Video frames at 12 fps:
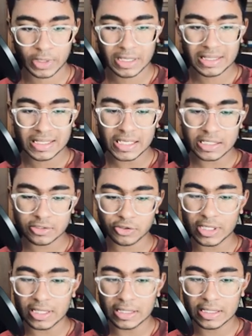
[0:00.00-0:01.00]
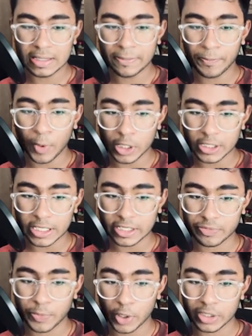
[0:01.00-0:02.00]
e three, pawn takes,
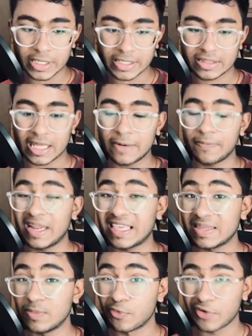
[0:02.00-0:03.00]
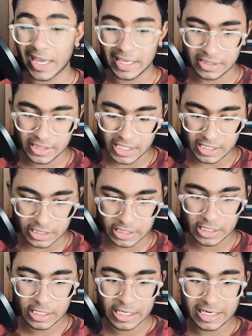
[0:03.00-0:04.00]
pawn takes, and playing the move a six,
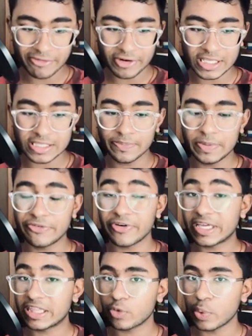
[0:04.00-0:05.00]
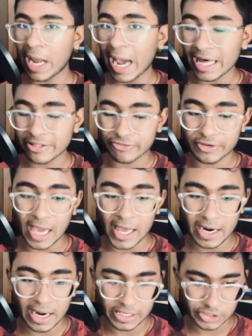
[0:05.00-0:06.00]
covering the b five square as we
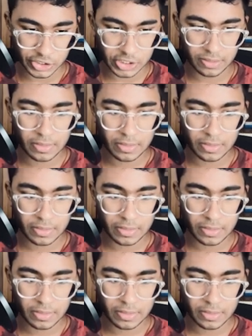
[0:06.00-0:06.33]
analyzed.